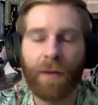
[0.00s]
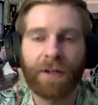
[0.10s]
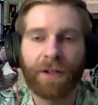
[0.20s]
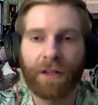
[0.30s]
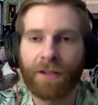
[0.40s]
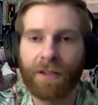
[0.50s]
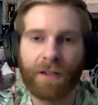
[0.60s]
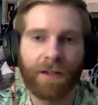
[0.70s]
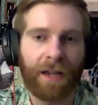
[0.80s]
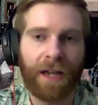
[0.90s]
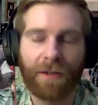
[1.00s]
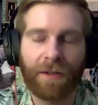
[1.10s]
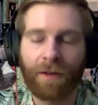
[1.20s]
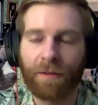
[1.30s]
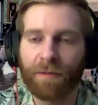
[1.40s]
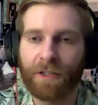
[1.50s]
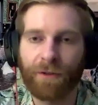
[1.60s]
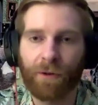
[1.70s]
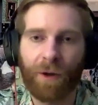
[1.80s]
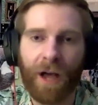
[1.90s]
and collected and hanging out with the police
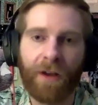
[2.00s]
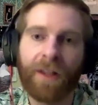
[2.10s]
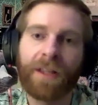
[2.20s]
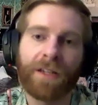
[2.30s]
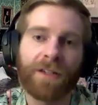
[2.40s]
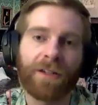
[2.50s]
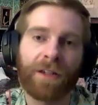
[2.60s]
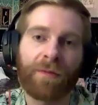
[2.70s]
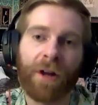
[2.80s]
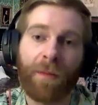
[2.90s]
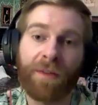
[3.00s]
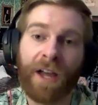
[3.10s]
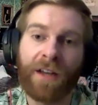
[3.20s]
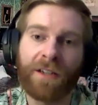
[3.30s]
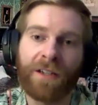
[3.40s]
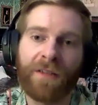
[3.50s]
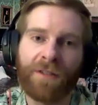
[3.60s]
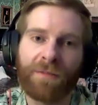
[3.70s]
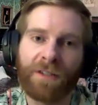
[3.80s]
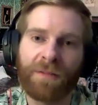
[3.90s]
for a while until they brought up the idea of
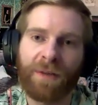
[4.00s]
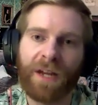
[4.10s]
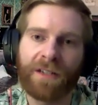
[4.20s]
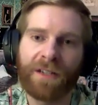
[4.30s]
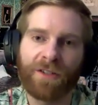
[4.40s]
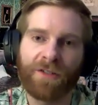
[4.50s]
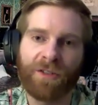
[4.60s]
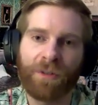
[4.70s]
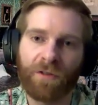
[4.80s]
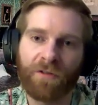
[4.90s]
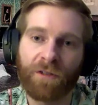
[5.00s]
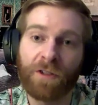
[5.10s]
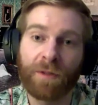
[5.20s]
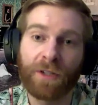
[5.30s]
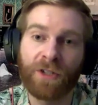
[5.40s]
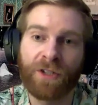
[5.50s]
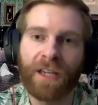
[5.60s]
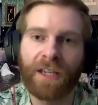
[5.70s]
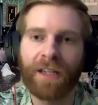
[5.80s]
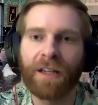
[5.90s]
these missing paintings, and she was visibly
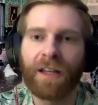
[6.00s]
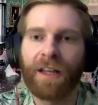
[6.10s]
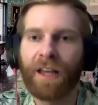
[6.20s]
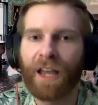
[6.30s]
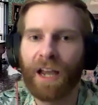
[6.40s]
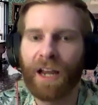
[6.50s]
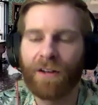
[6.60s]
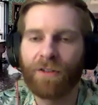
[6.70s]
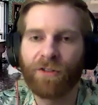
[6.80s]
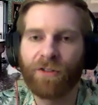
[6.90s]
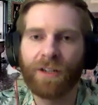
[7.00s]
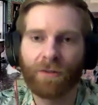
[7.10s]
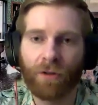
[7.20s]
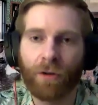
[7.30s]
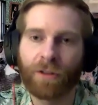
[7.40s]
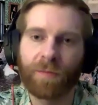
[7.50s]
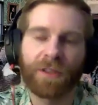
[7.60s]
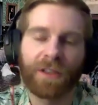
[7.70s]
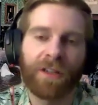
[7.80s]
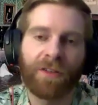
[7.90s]
shaken. And she told the
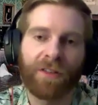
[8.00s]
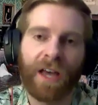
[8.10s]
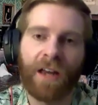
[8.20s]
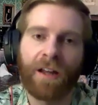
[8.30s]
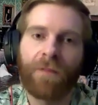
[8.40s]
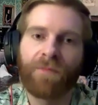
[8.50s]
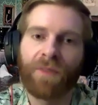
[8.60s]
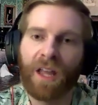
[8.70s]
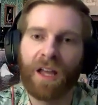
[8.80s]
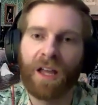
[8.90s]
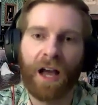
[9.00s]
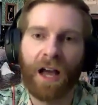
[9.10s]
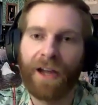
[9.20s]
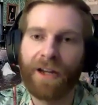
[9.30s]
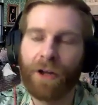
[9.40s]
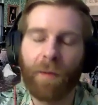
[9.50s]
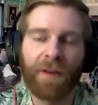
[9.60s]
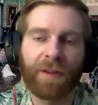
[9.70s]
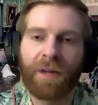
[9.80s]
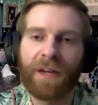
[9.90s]
police that, I know
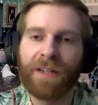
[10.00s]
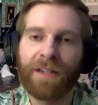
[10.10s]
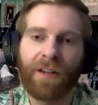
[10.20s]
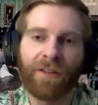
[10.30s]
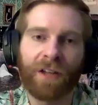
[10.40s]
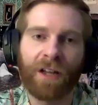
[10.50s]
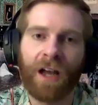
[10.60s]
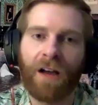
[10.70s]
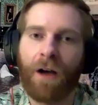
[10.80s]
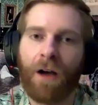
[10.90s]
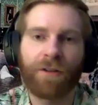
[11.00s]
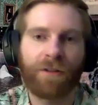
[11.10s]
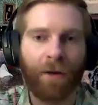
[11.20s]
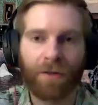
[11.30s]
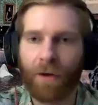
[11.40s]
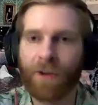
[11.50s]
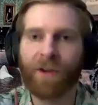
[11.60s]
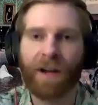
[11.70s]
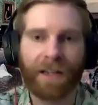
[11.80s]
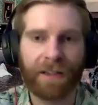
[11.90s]
about the paintings. I was always
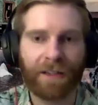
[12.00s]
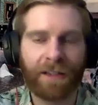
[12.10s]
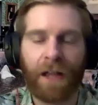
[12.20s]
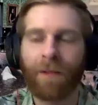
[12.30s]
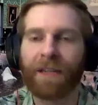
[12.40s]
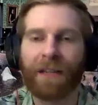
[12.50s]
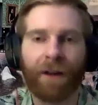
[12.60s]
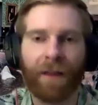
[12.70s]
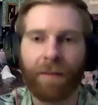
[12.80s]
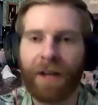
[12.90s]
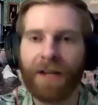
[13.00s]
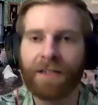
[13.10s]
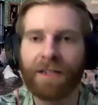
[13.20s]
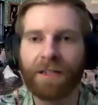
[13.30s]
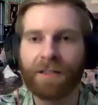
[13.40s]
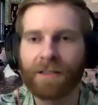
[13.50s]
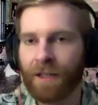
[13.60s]
trying to tell them to get rid of the paintings.